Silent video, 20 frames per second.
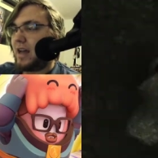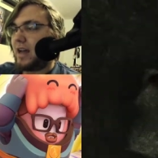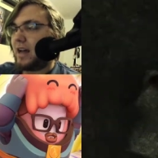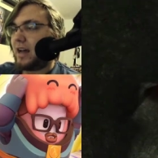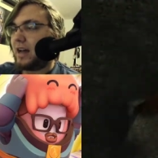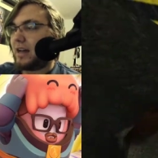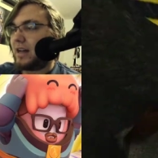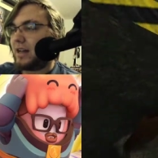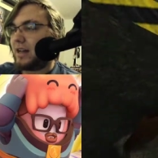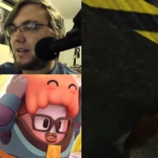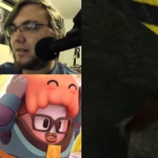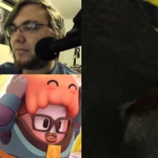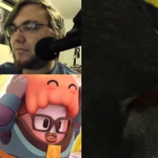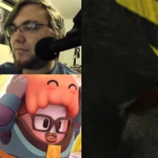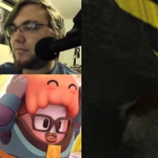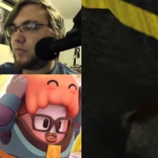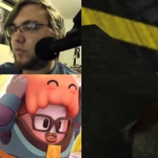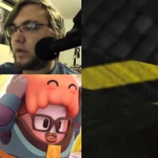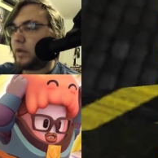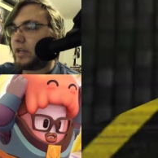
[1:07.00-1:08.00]

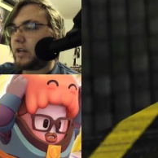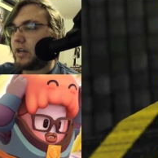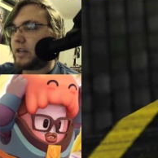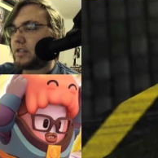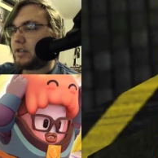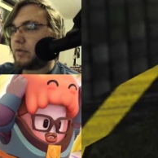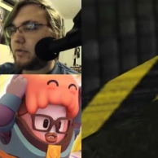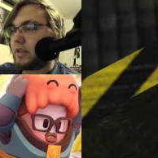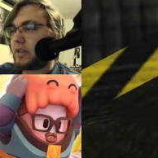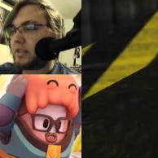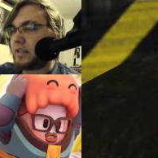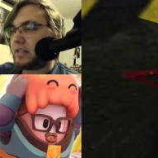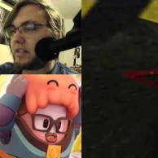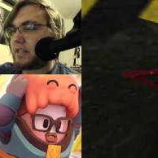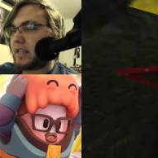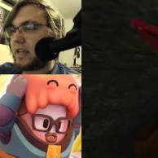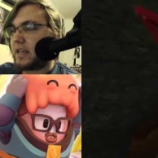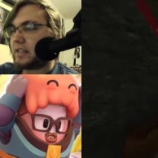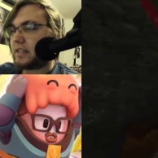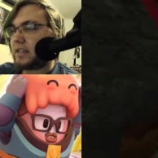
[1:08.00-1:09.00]
Um, we caused a resonance
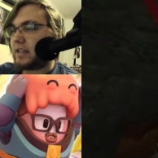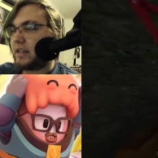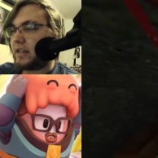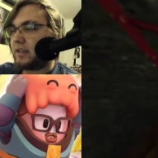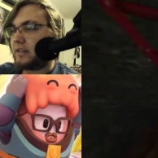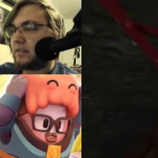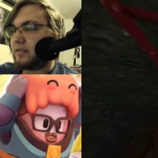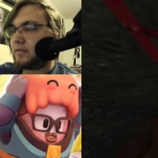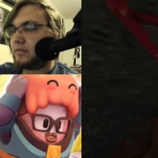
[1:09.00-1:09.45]
cascade.